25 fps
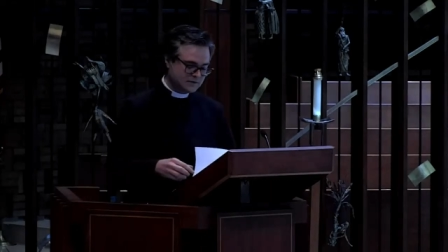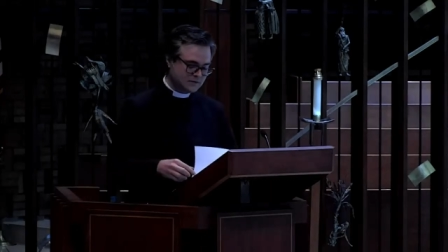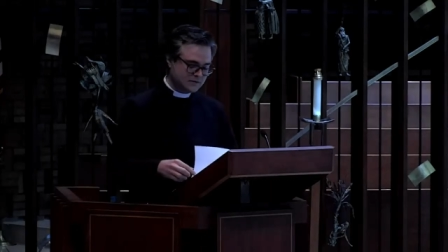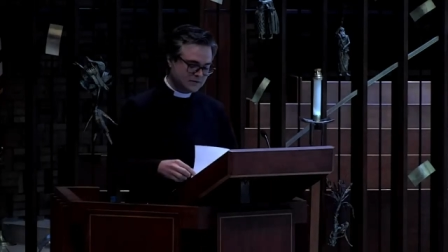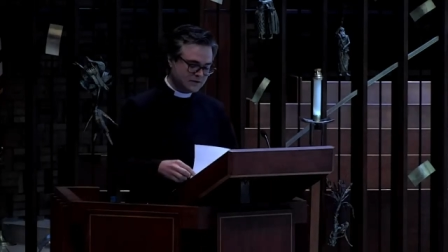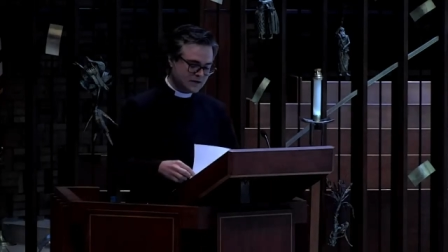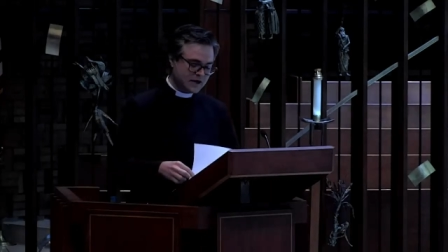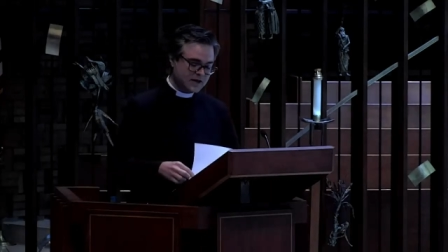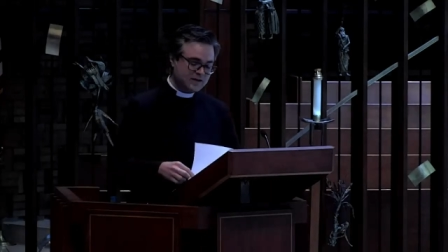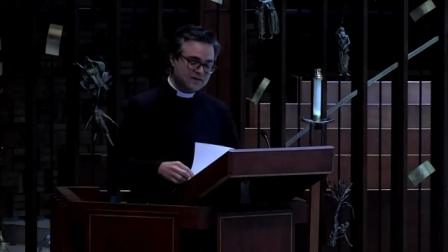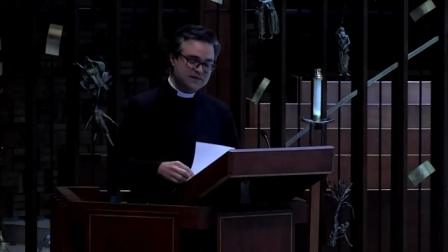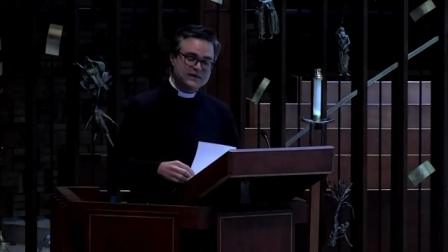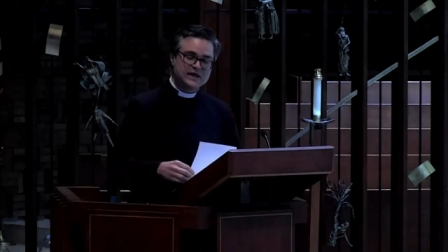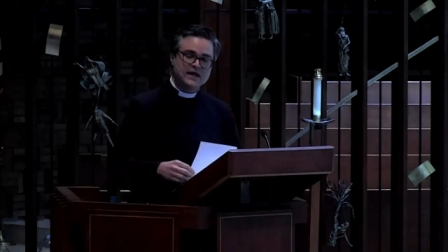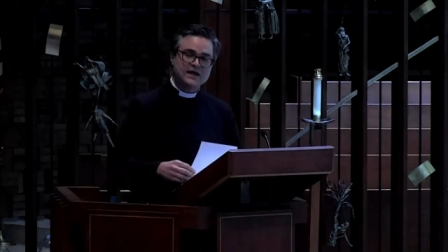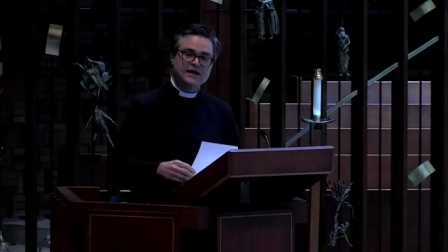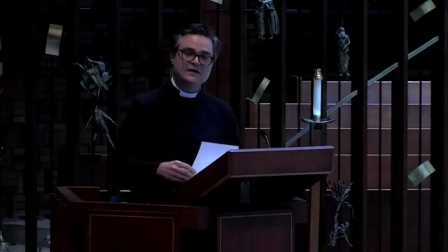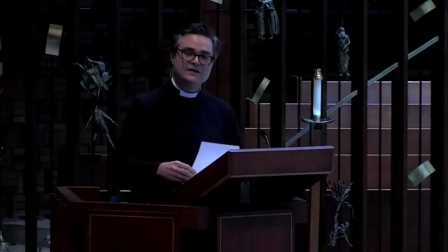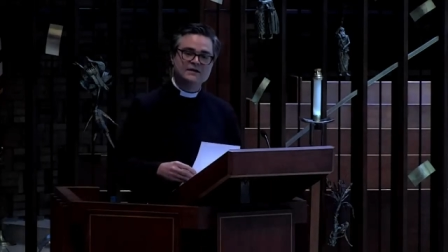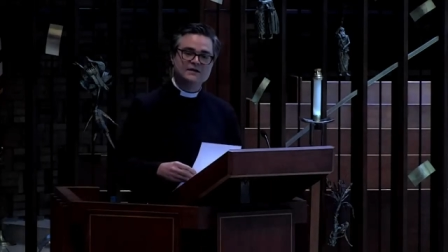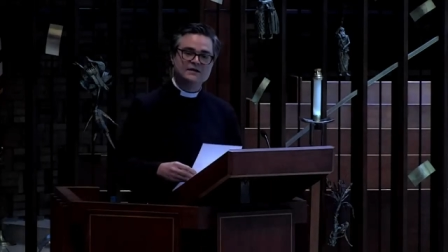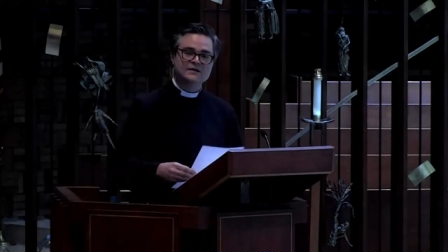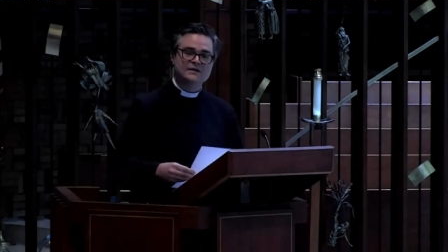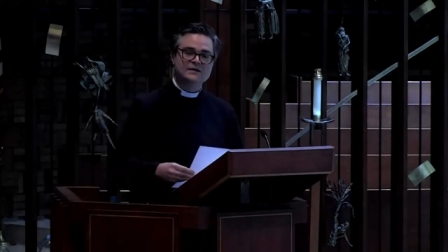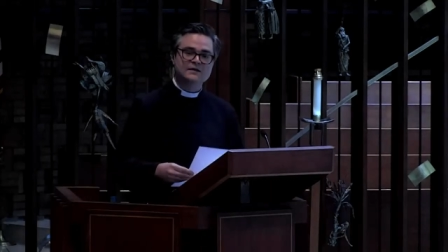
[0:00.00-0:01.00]
And
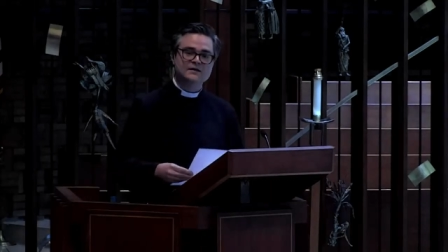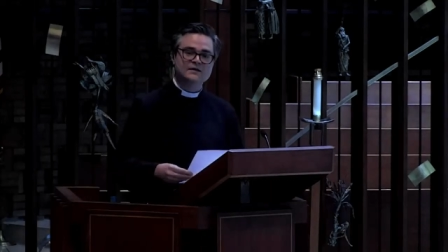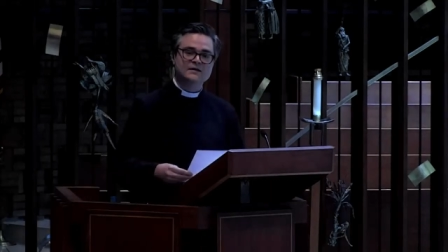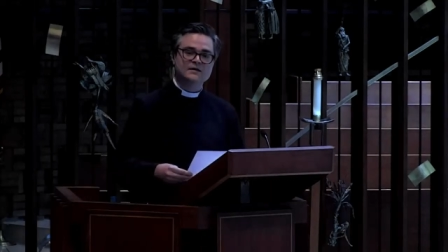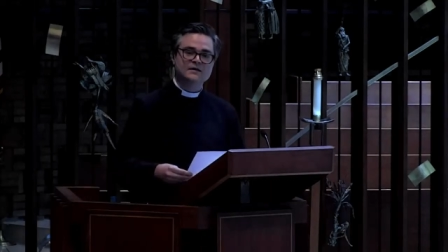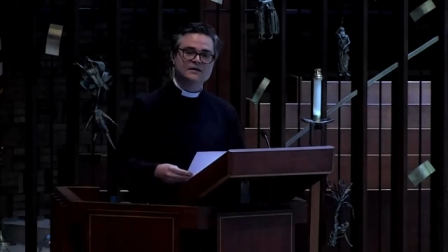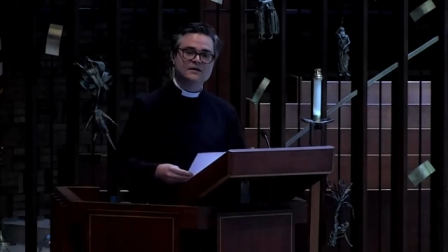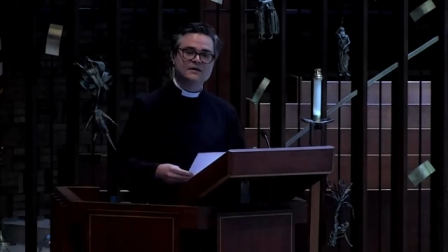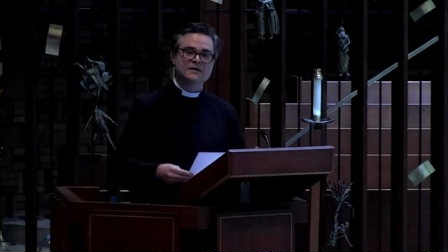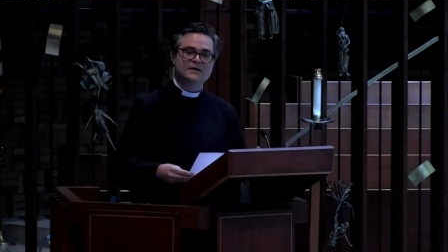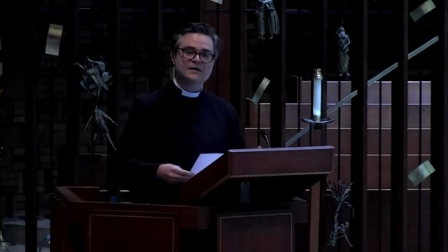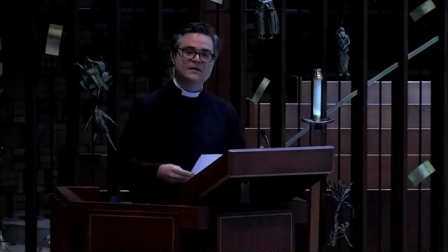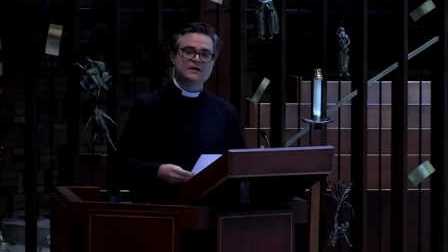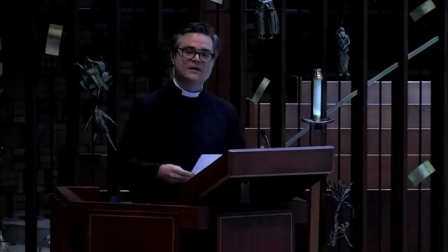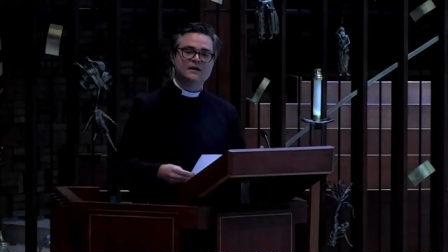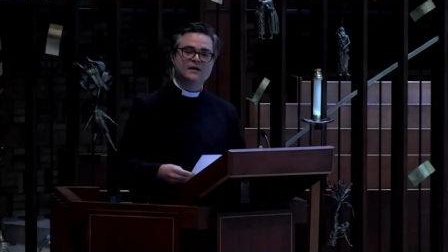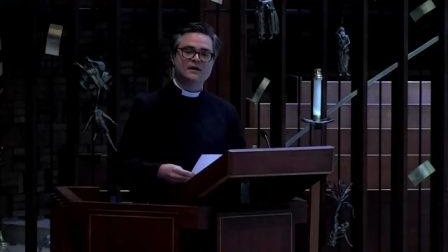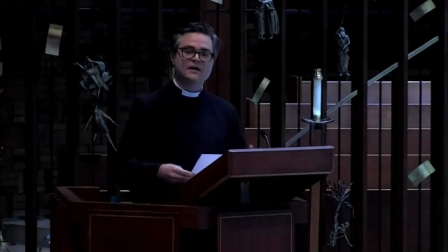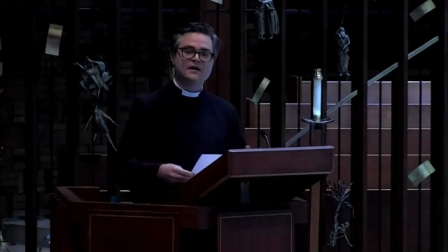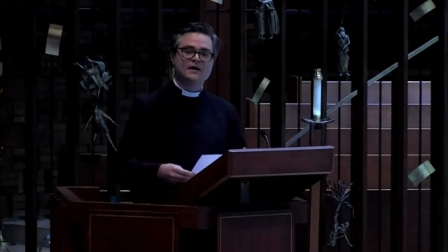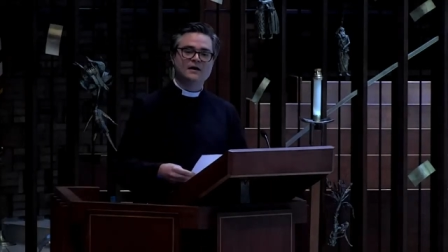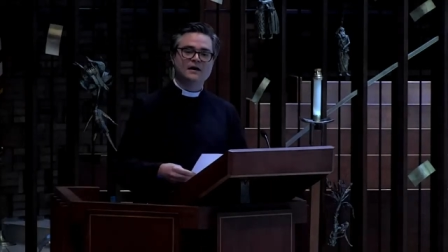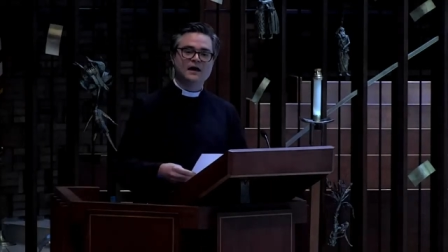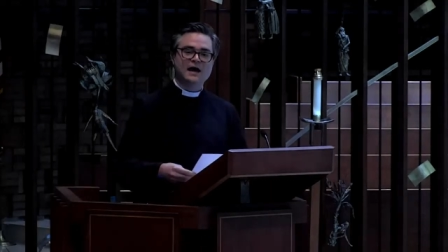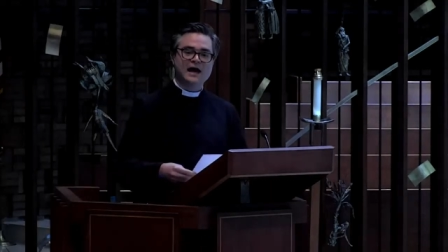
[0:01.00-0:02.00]
then
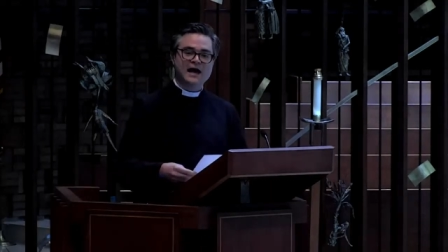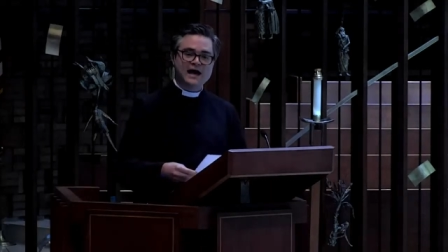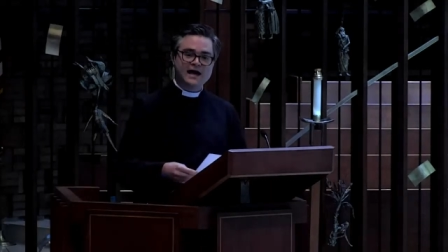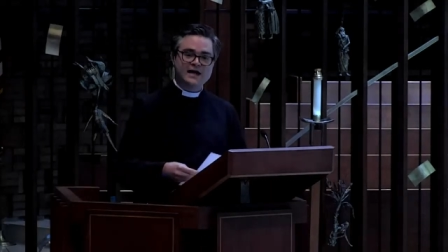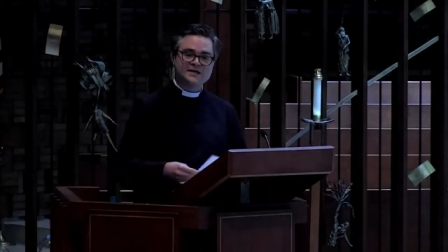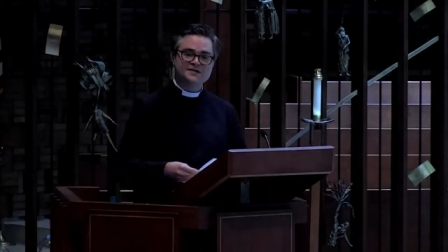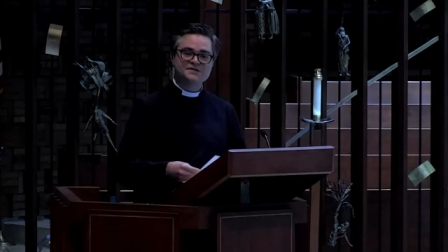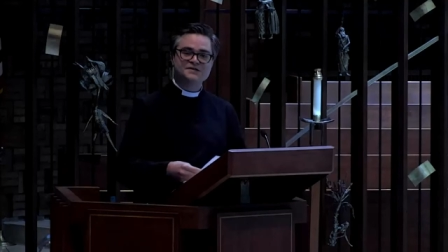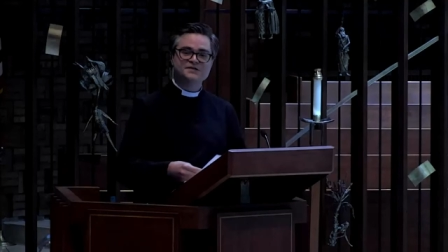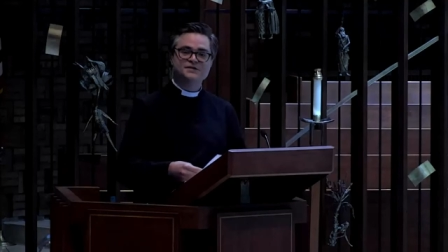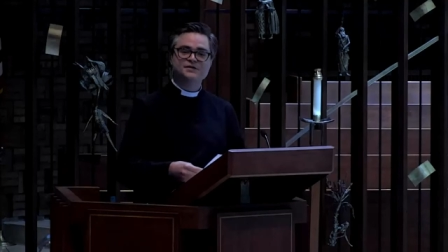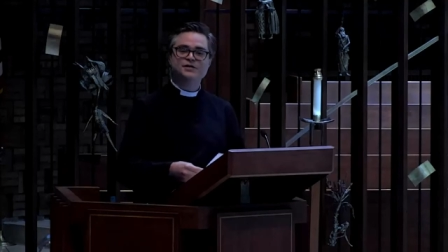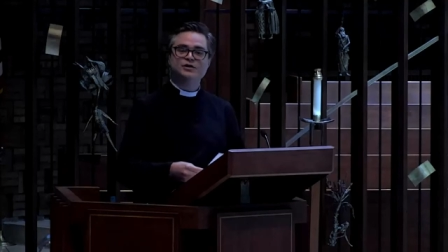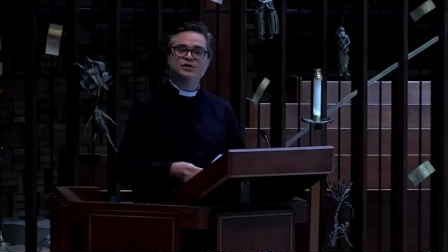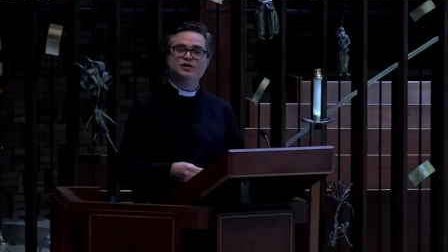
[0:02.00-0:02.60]
ask